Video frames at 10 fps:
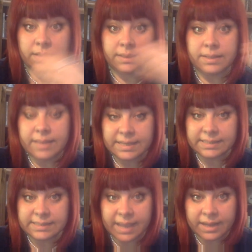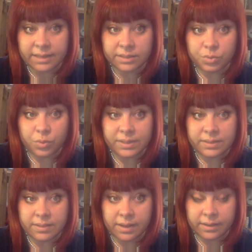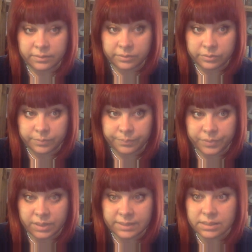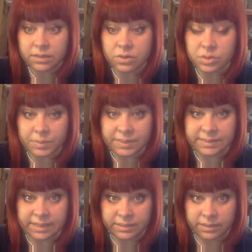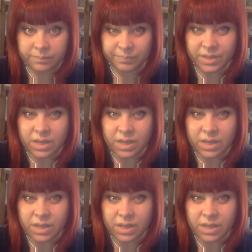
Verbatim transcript: The next day, the 29th, is the cosmic setting.